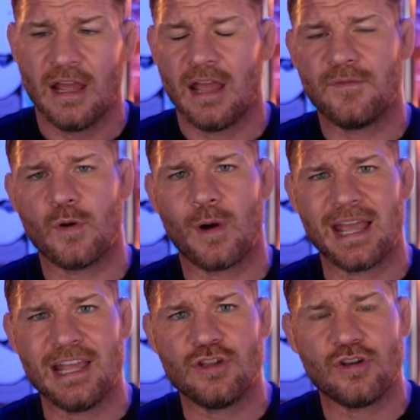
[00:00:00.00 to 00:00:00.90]
If you're
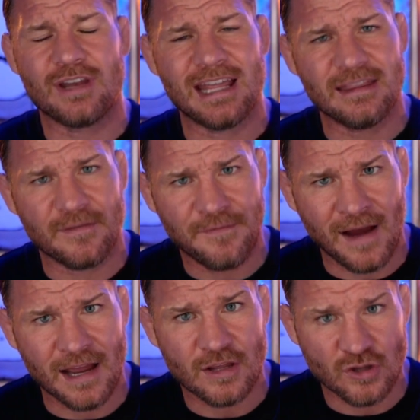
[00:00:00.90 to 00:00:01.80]
injured in the
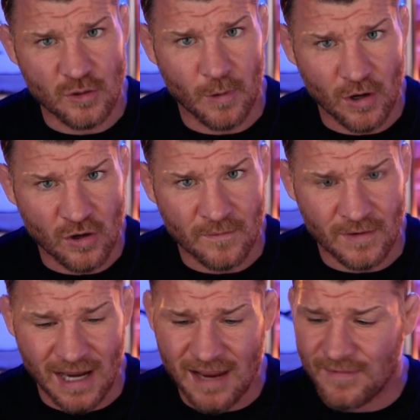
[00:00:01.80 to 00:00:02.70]
fight, you are covered.
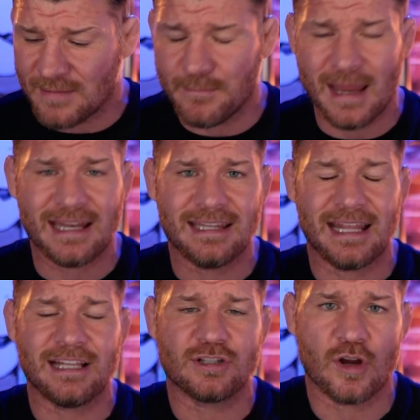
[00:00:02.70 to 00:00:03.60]
I've had many
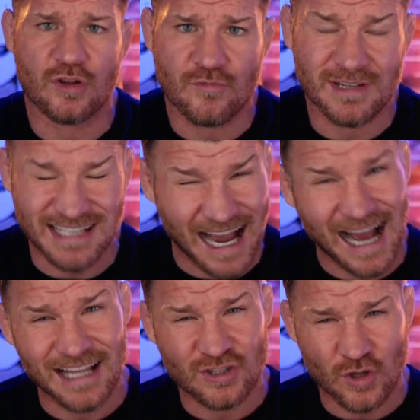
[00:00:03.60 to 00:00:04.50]
knee surgeries,
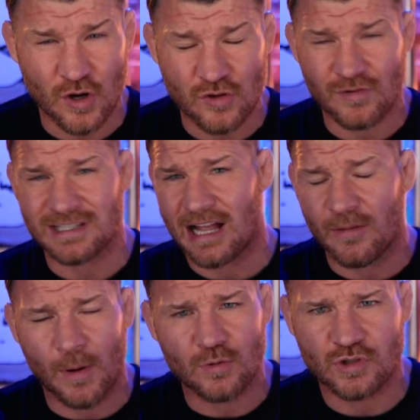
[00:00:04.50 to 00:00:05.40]
eye surgeries,
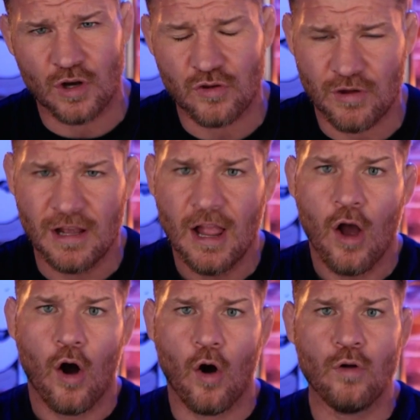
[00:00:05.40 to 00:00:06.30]
elbow surgery,
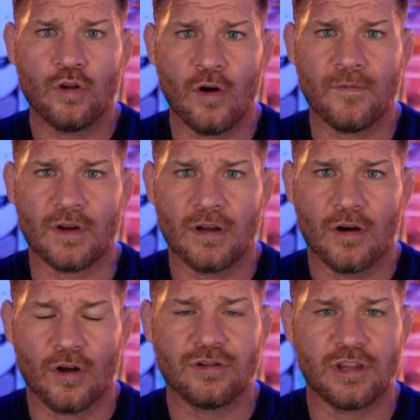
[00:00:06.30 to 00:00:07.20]
all covered
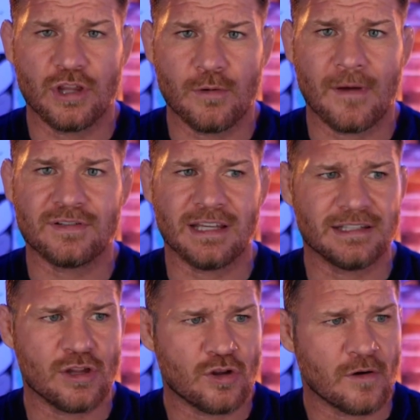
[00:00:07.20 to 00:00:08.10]
under the UFC's
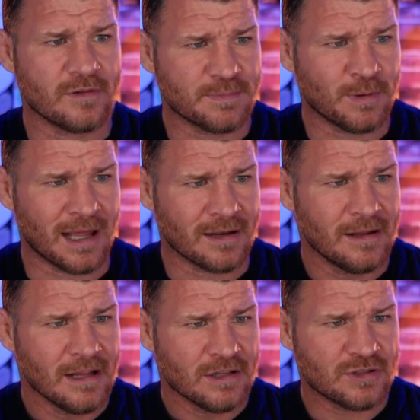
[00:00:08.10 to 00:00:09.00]
insurance plan.
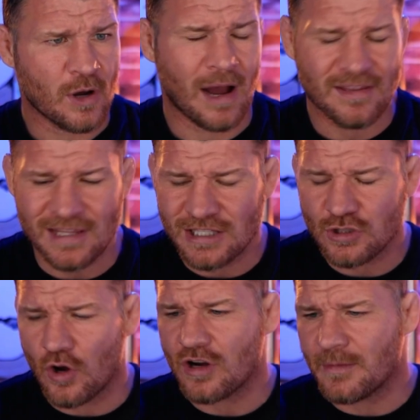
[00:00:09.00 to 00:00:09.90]
So I think he's
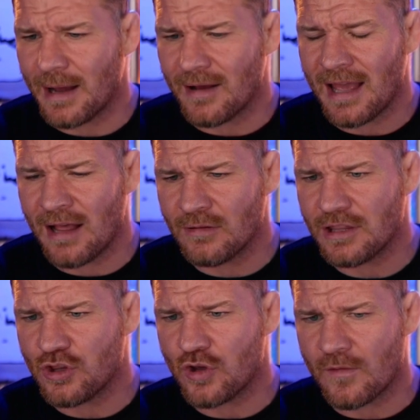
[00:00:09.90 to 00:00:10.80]
talking about health
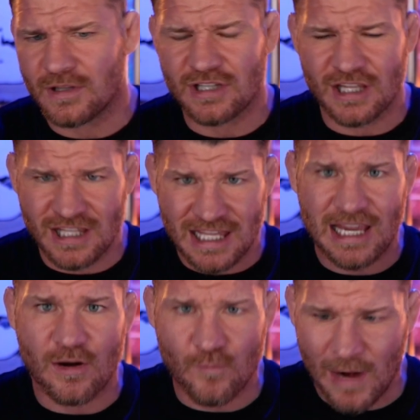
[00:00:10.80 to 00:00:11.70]
insurance
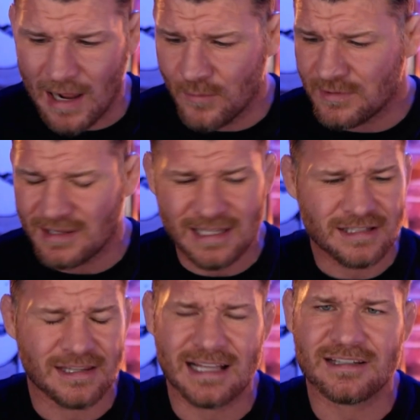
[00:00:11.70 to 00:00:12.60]
year round. And
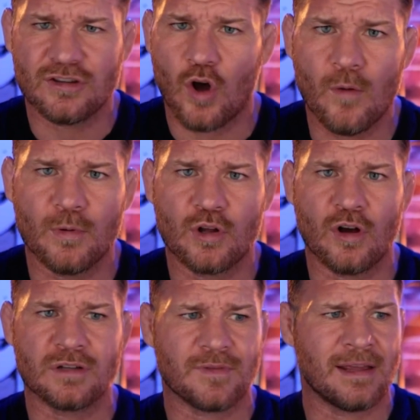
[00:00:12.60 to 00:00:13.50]
listen, that's a noble
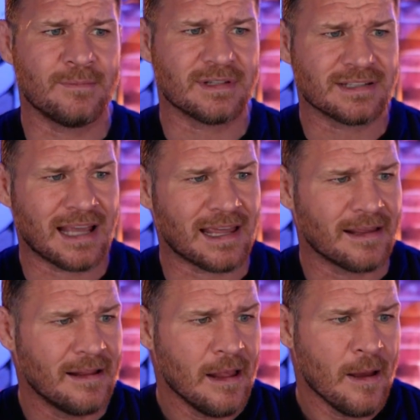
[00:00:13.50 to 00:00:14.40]
cause for him to say.
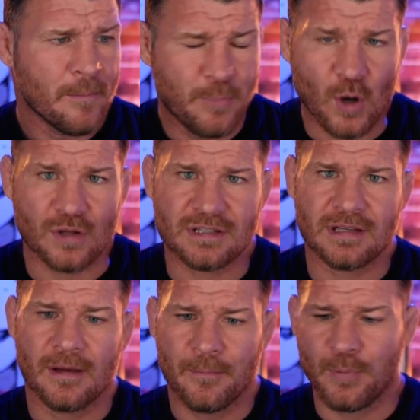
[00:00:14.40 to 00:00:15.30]
But
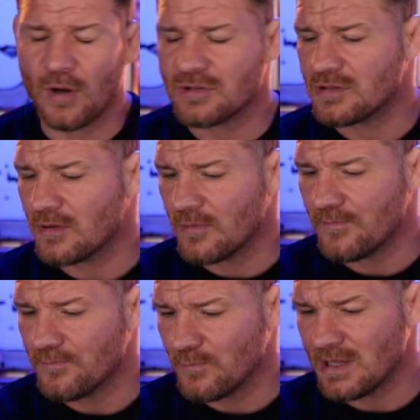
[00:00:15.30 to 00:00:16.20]

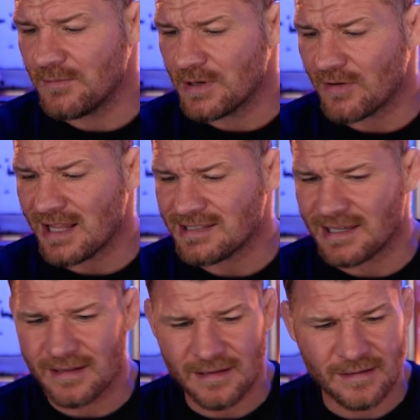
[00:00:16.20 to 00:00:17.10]
will he regret
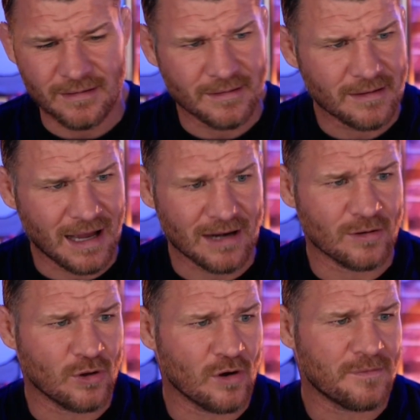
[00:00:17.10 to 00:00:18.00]
it? I don't
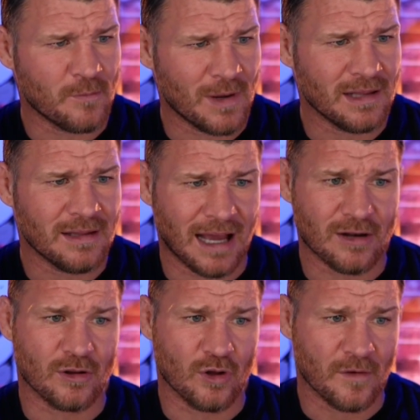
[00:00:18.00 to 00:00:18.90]
know if he will. I
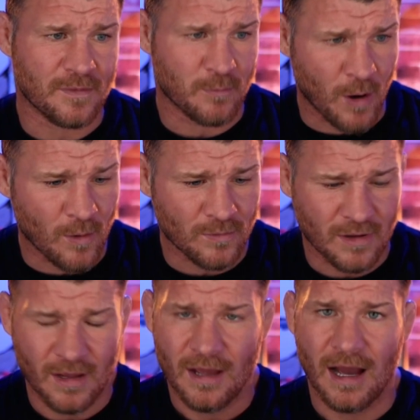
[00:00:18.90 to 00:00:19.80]
don't know if he won't.
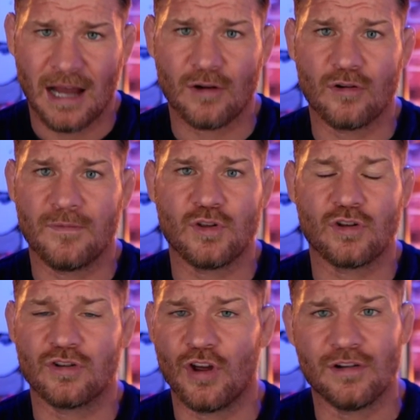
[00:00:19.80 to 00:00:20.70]
I don't know if he should
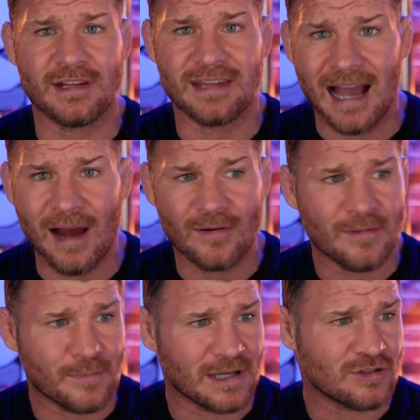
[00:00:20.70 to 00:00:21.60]
have turned it down,
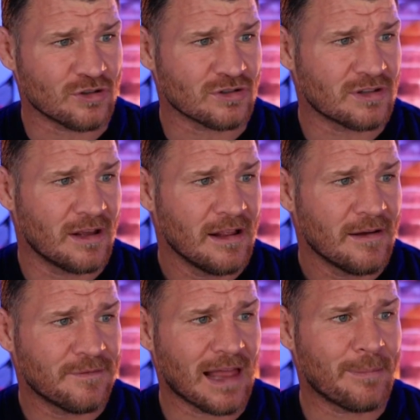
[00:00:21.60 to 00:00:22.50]
but it's just
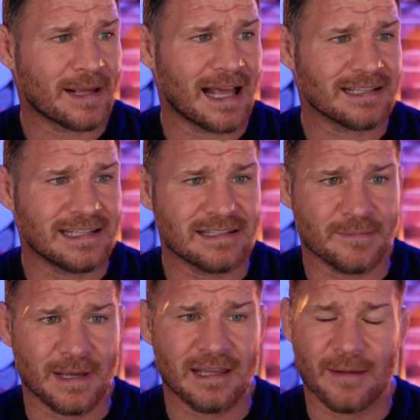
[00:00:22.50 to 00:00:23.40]
flabbergasting to
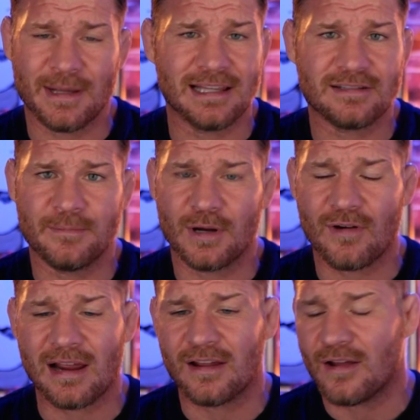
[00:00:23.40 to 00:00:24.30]
me. I mean, listen,
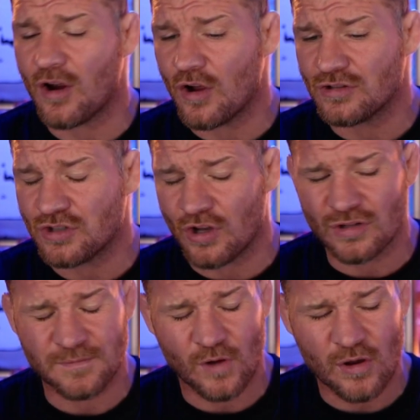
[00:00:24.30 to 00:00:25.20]
McGregor earns tons,
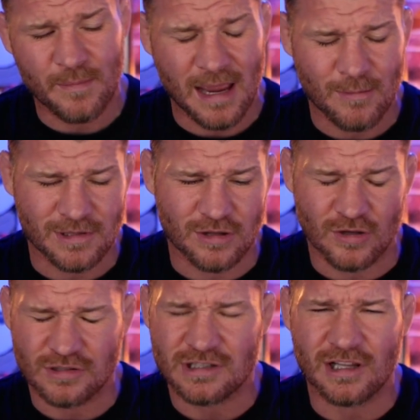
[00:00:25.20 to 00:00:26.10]
Floyd Mayweather
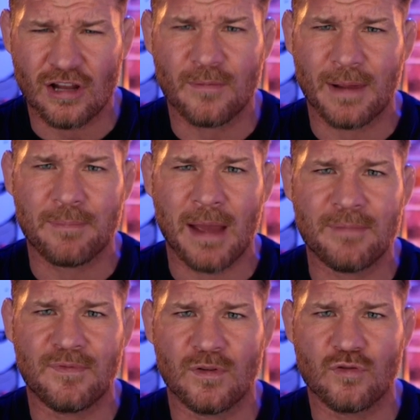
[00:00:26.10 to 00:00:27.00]
does. There's a lot of big
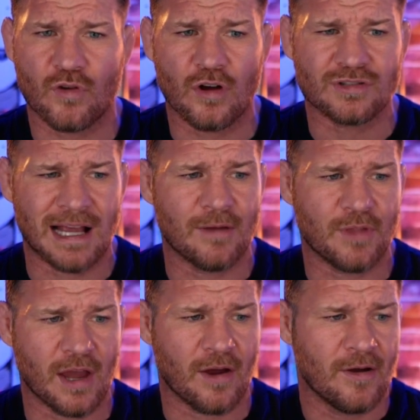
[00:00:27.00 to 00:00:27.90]
pay-per-view draws out
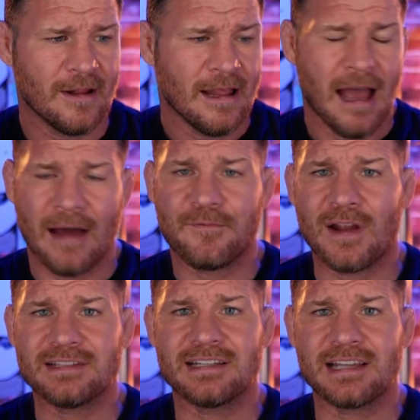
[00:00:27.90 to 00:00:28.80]
there. And
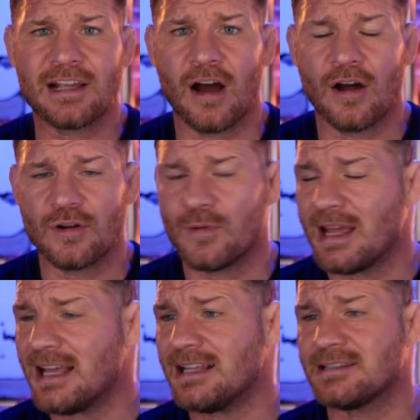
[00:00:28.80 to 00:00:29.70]
Francis Ngannou
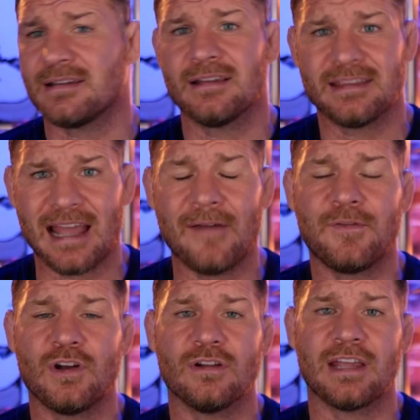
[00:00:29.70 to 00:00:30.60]
is
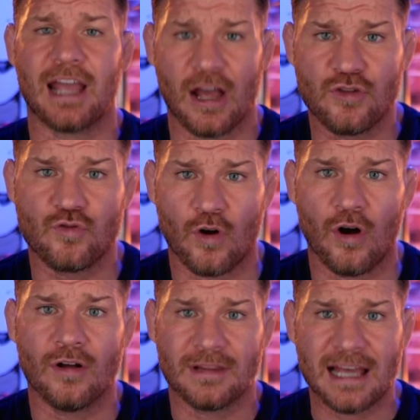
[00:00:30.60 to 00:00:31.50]
definitely a
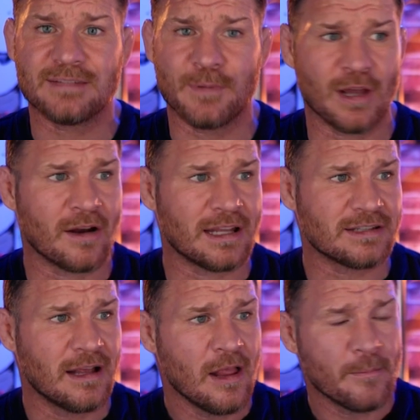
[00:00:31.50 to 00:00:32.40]
draw, let's be honest.
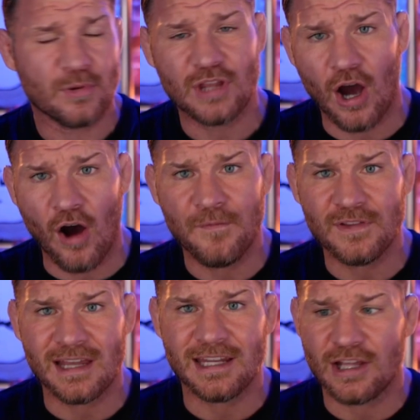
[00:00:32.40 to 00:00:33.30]
But the offer
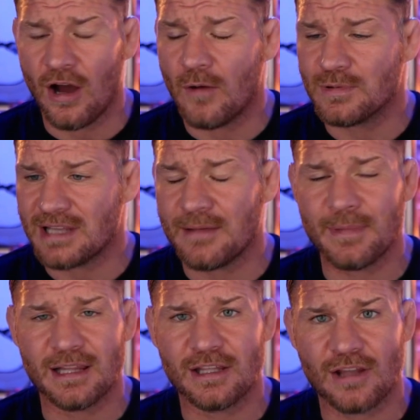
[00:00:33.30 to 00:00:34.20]
that he got was $8
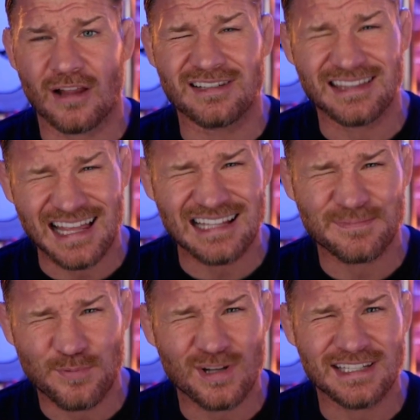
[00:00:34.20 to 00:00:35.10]
million. That's
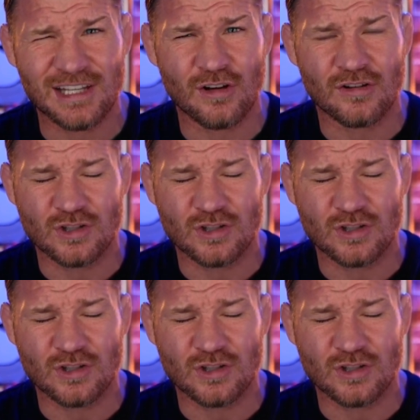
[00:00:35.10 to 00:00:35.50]
pretty good.